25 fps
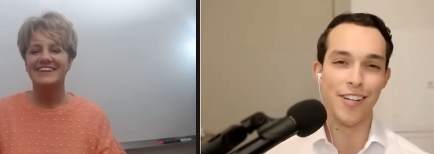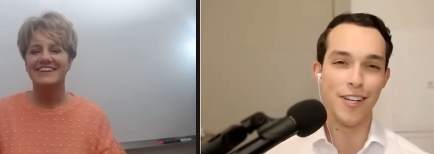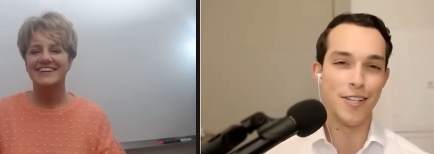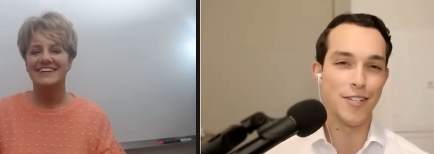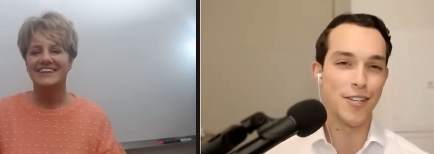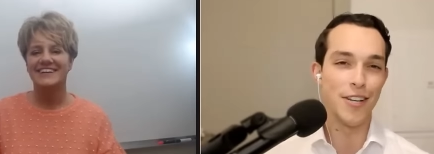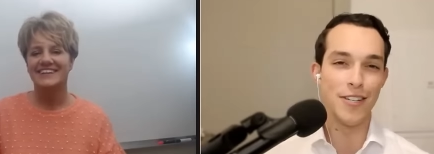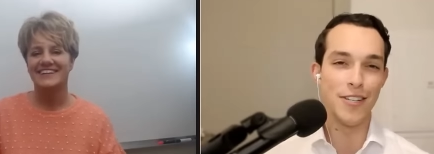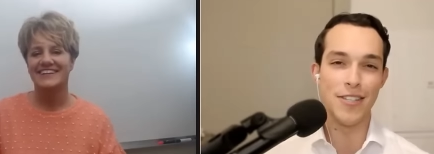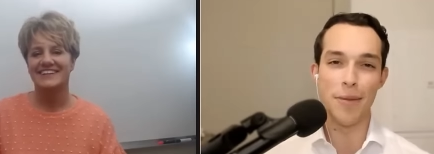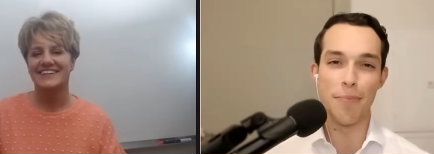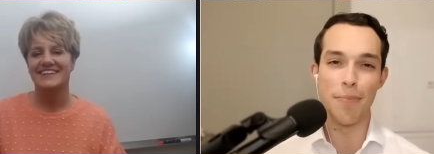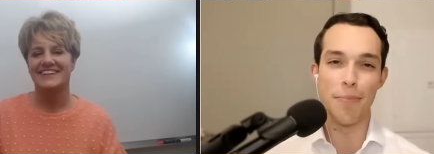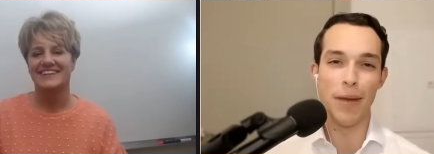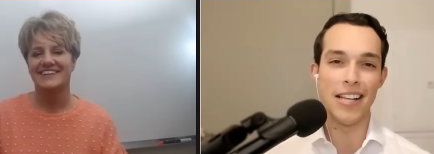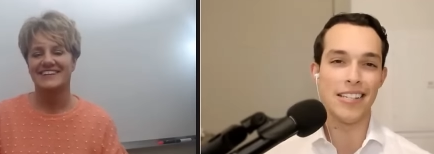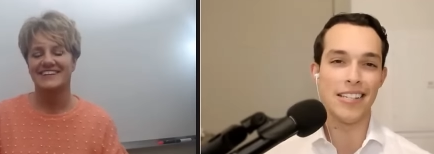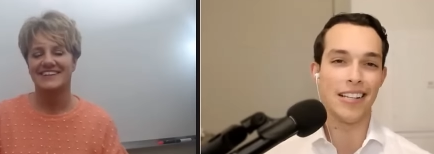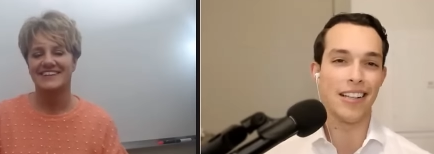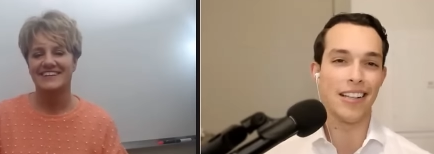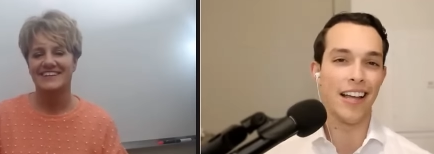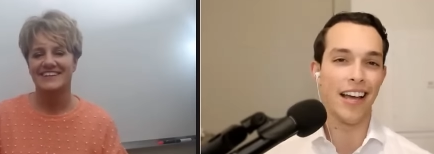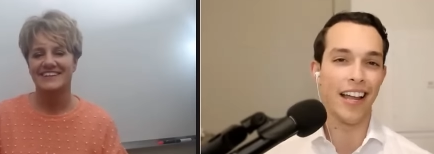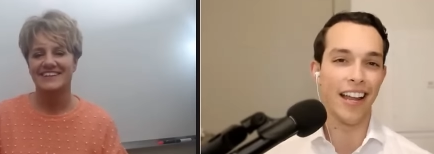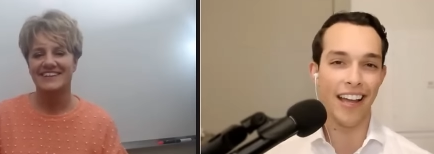Speaker 1: Christy is the best
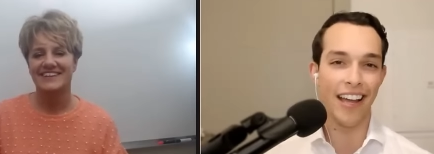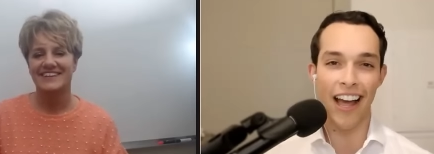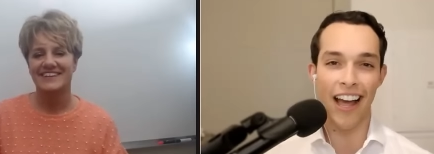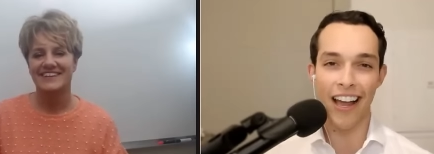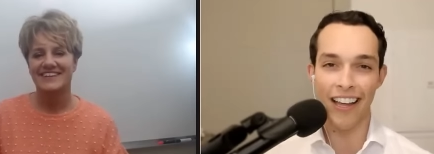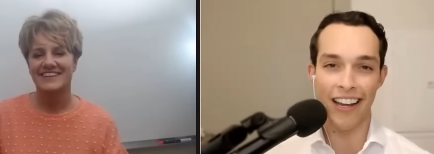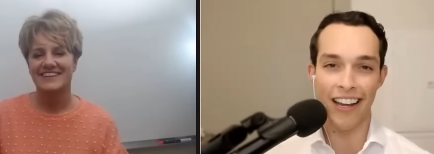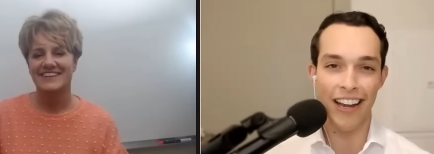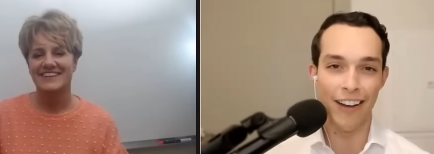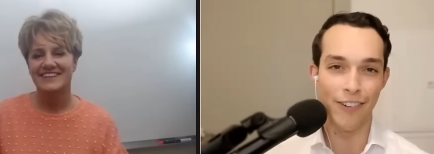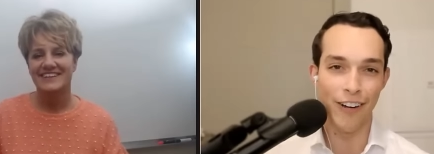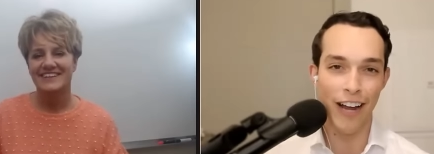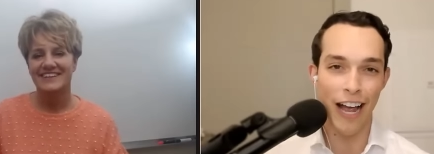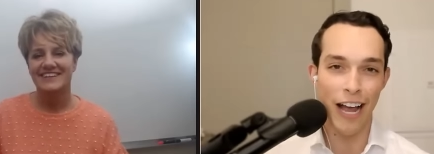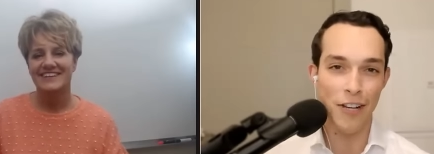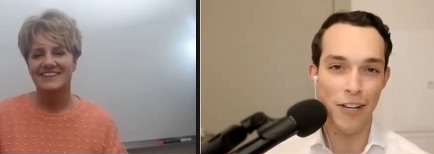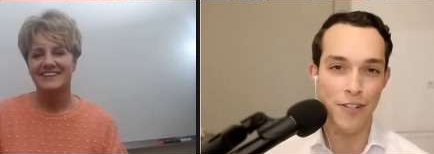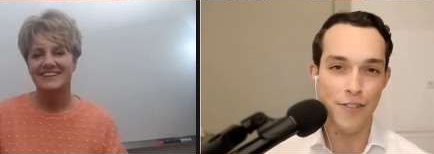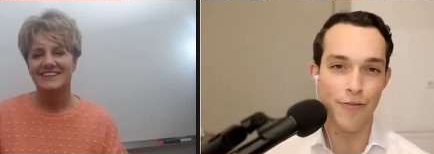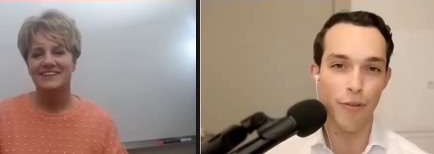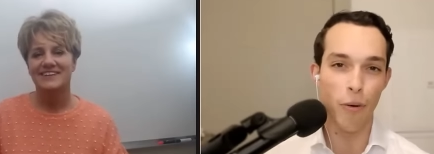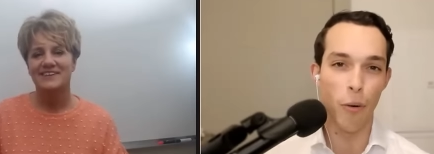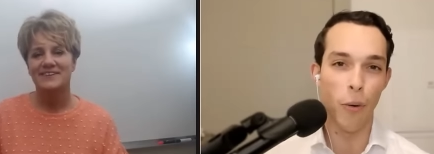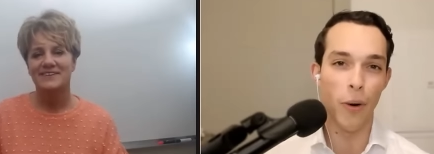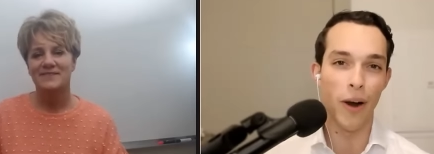client I could ever
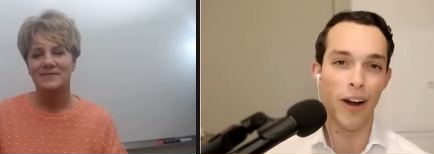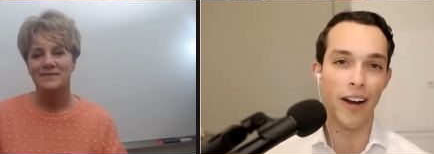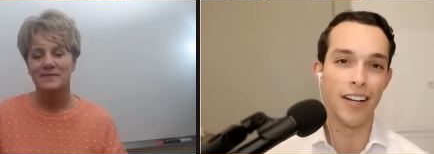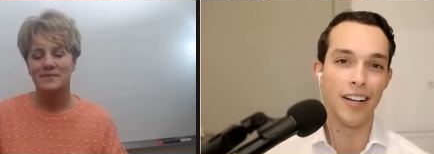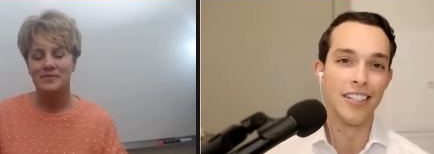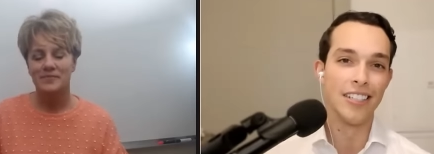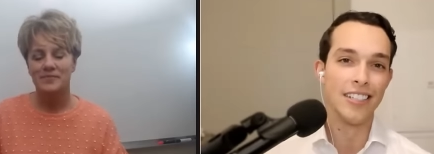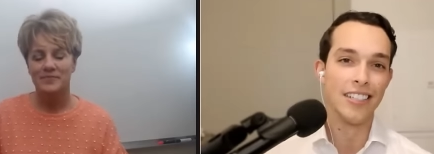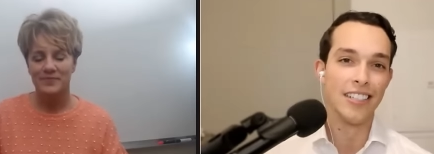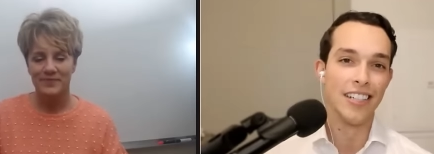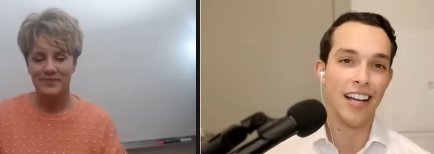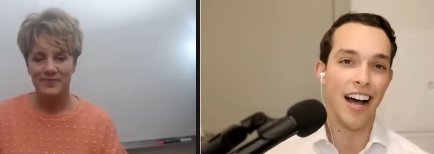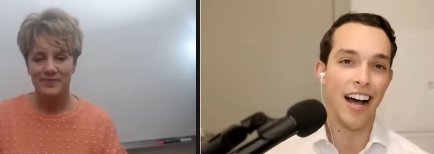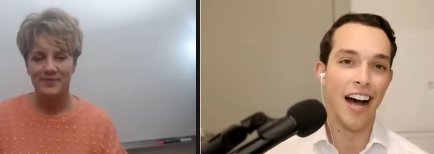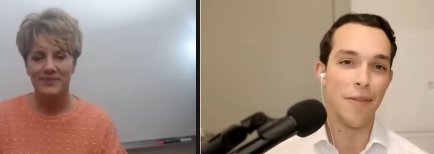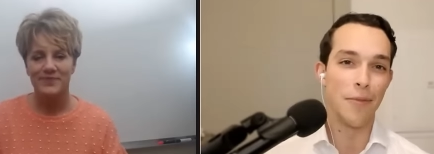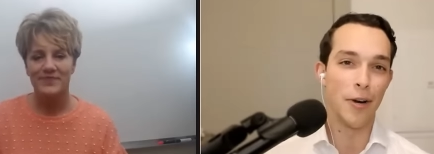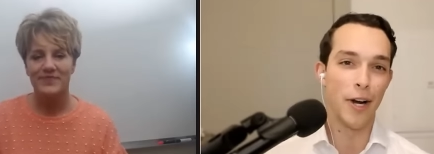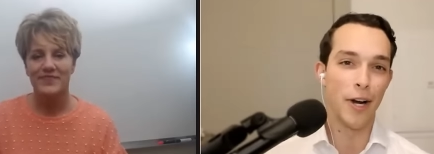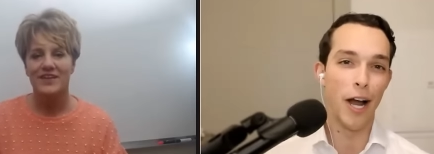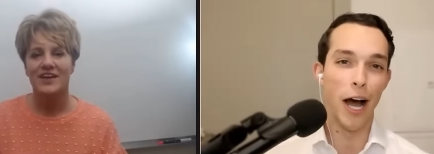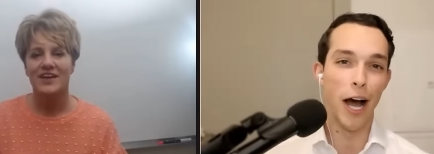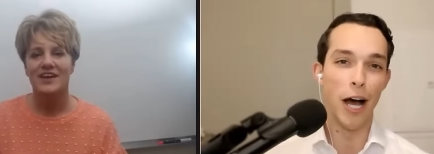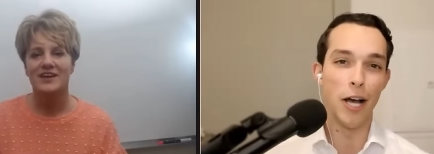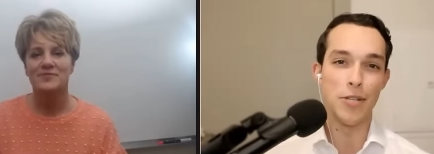ask for. Um,
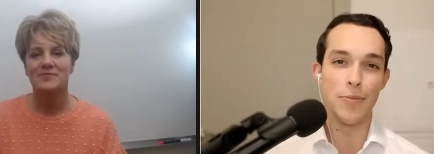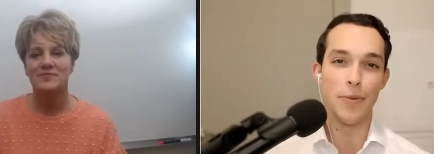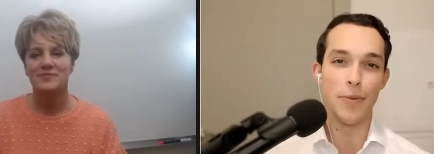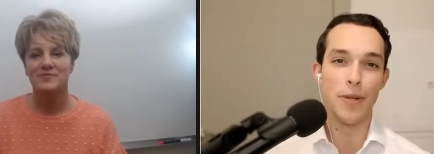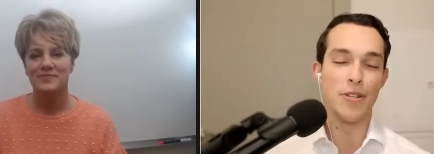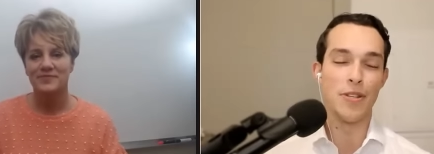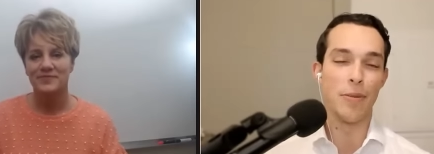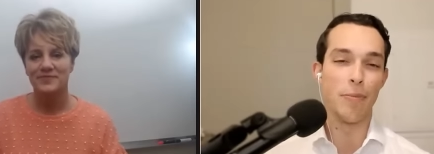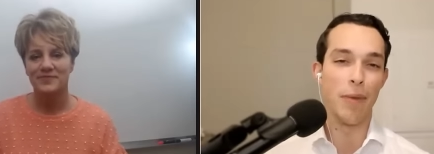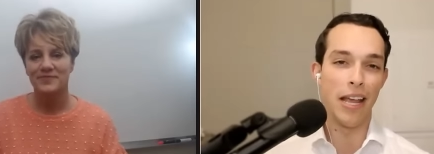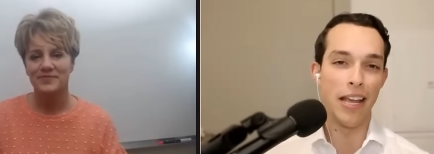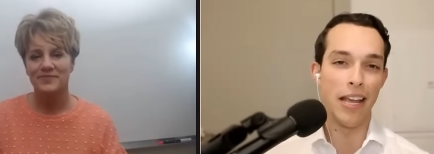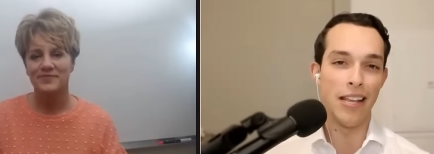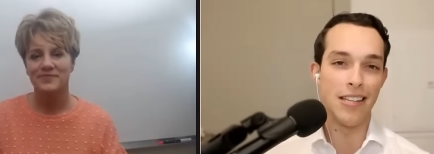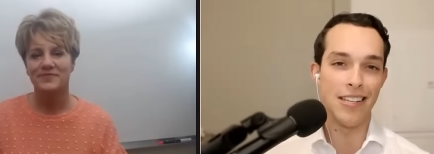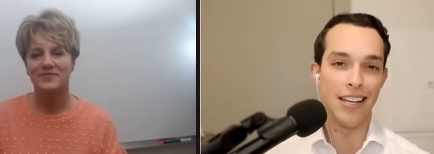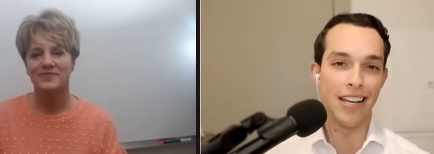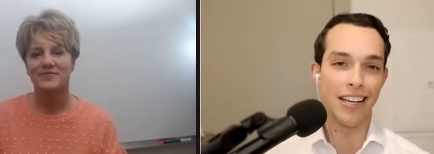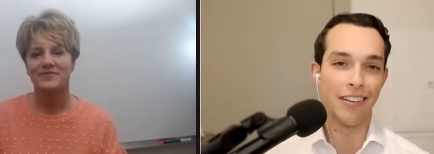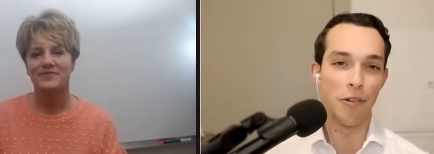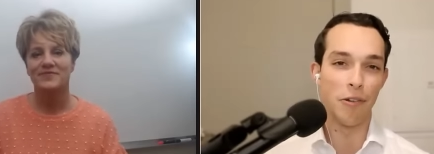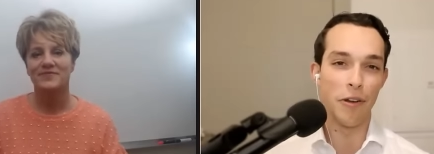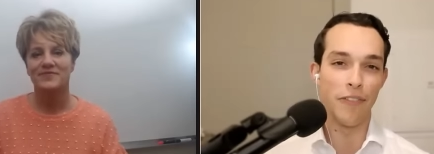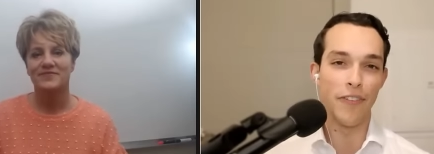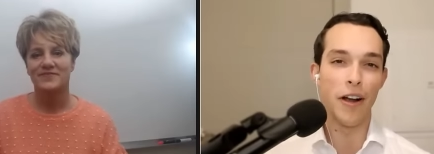her husband's
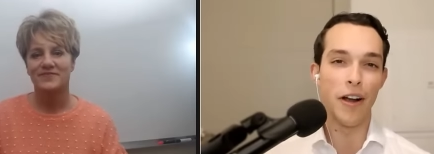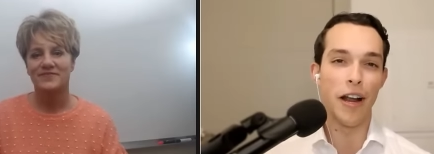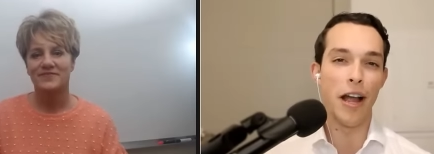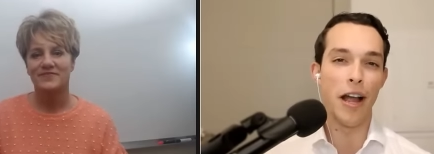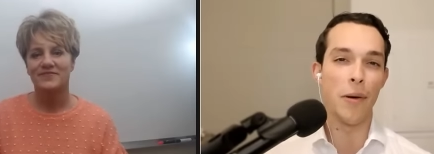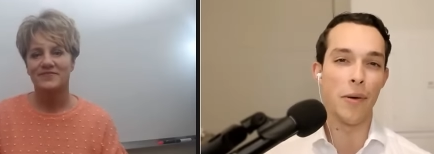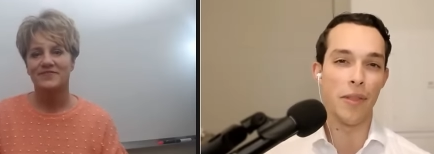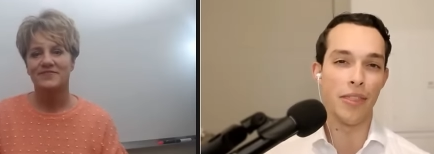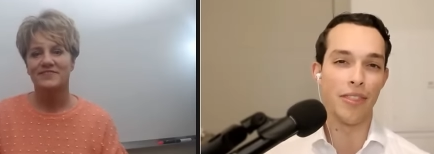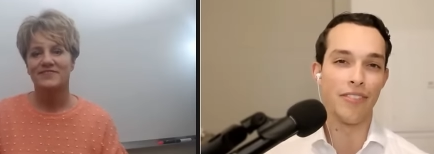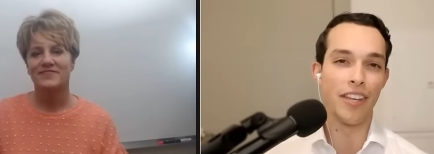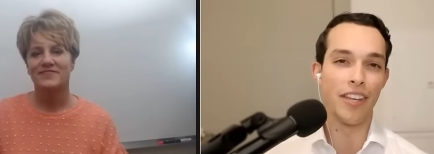amazing. We've hung out with